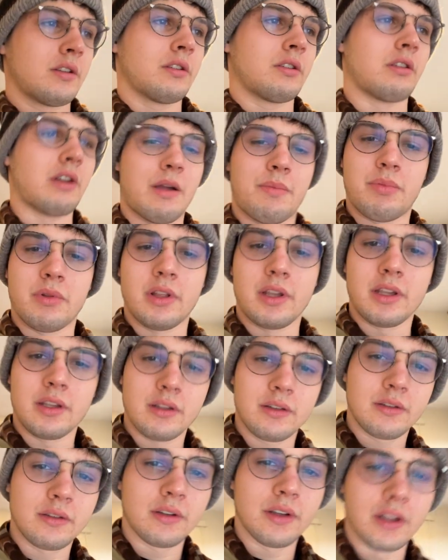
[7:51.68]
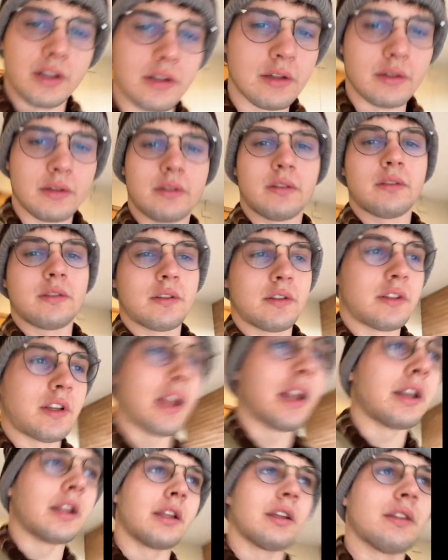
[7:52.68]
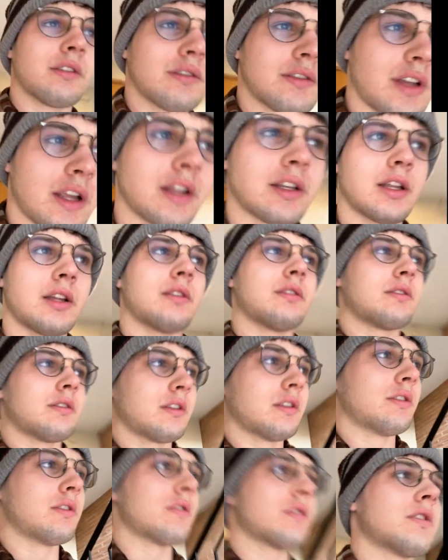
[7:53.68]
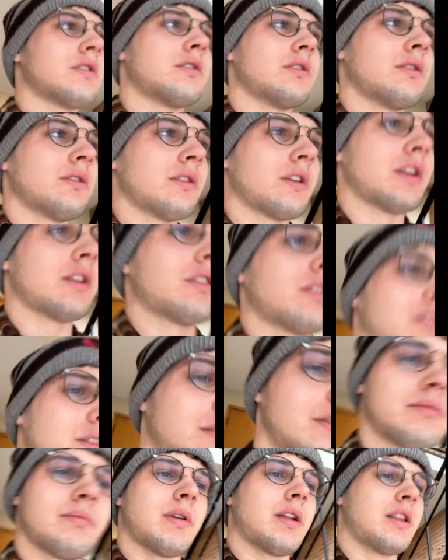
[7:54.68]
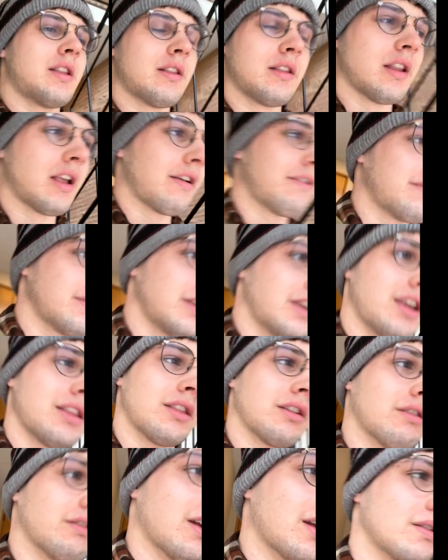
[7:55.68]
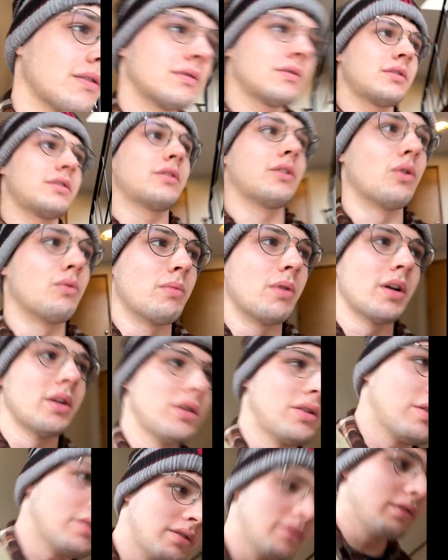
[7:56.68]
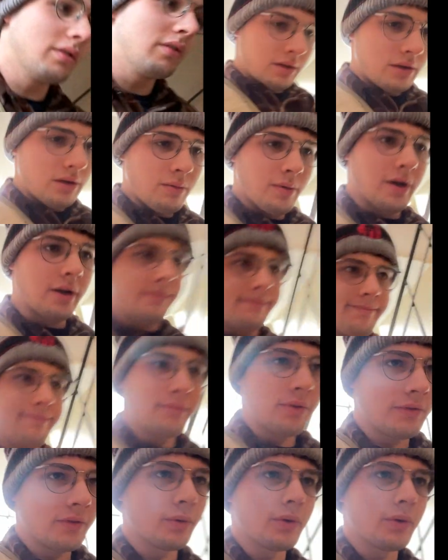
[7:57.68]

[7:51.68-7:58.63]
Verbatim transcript: grappling and standing takedowns in jiu-jitsu and I just, my left knee hit the ground so much oh well, moving